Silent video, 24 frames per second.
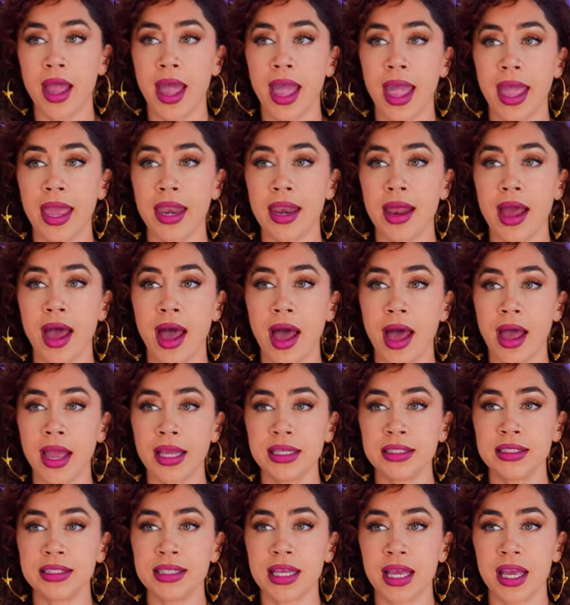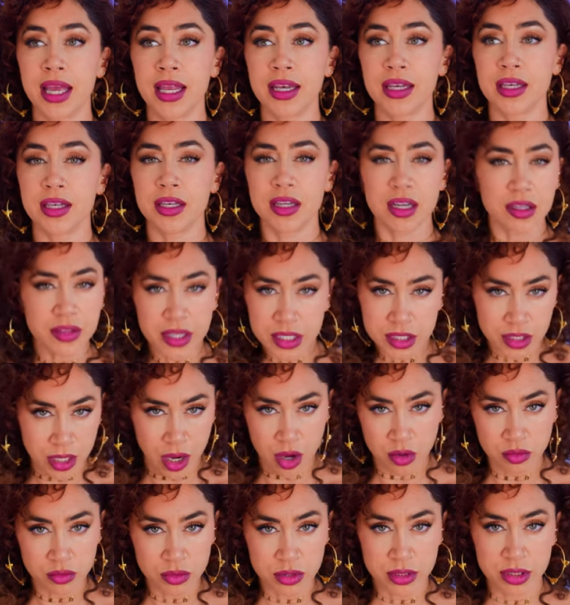And I said, no, they
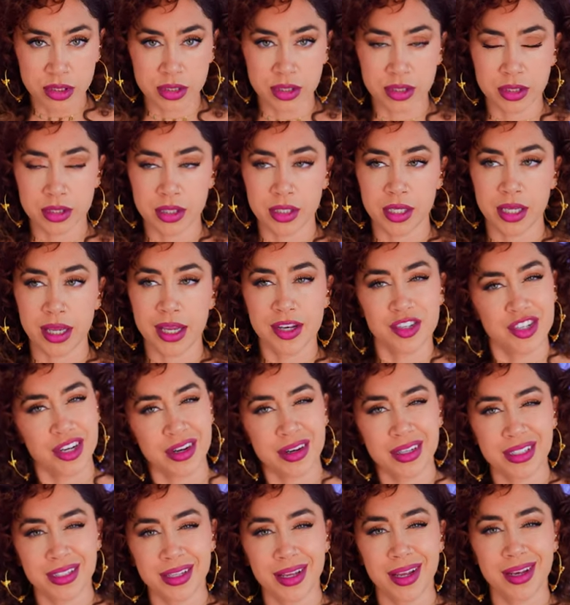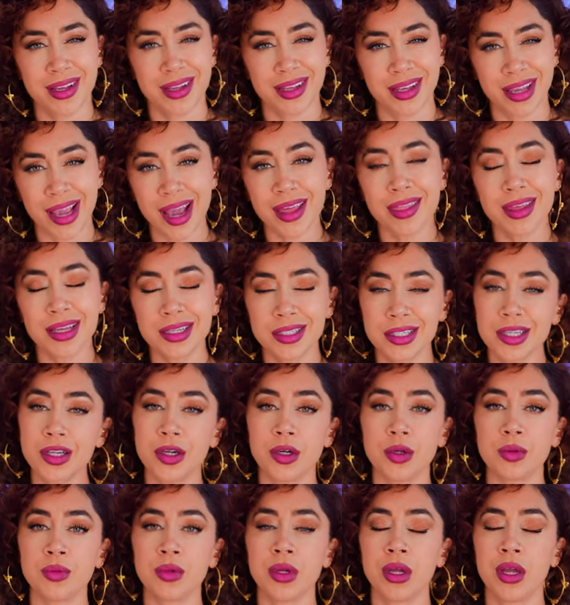don't. And Jared said, yeah, they
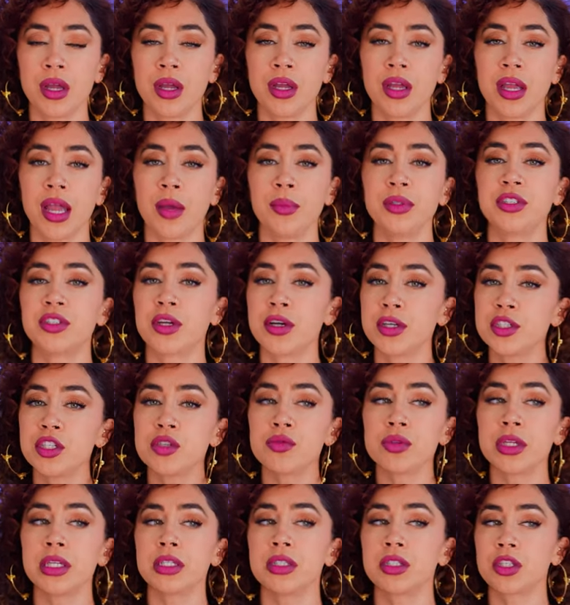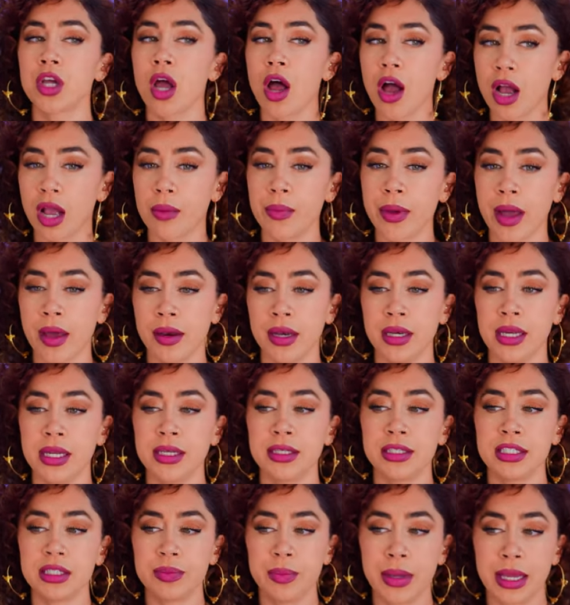do. And we started to really talk about it
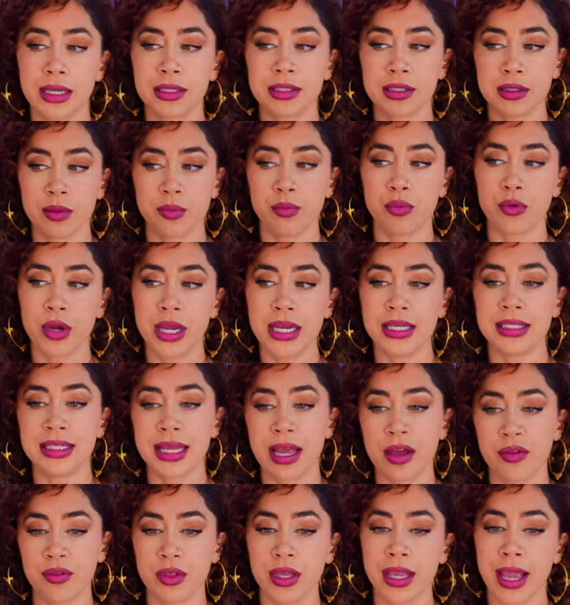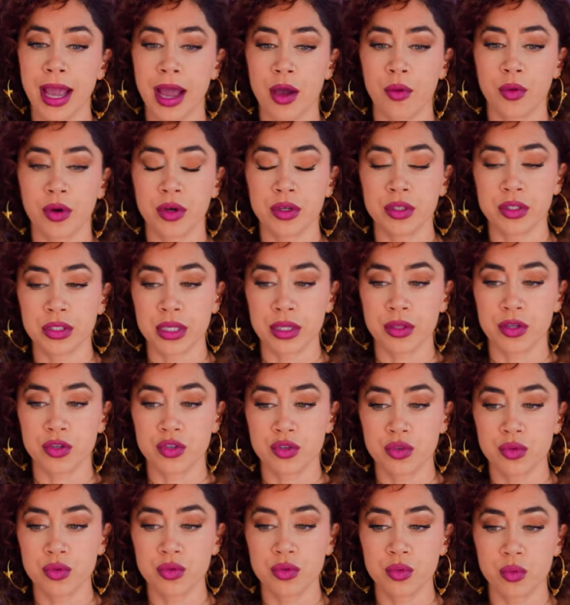in dismantle and break down the hours. And the
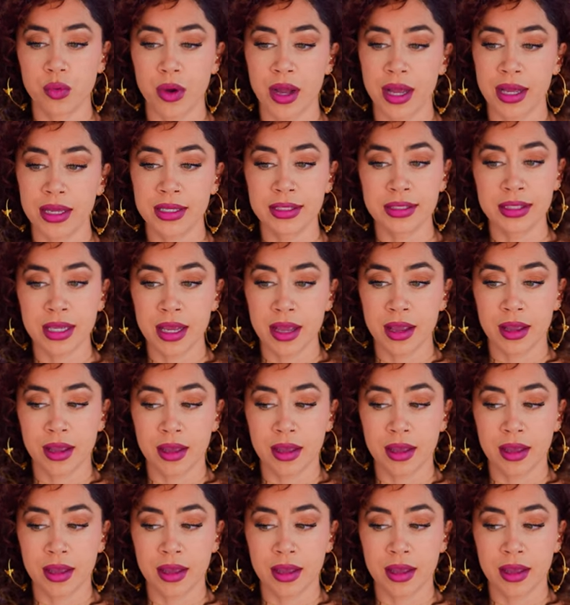truth was,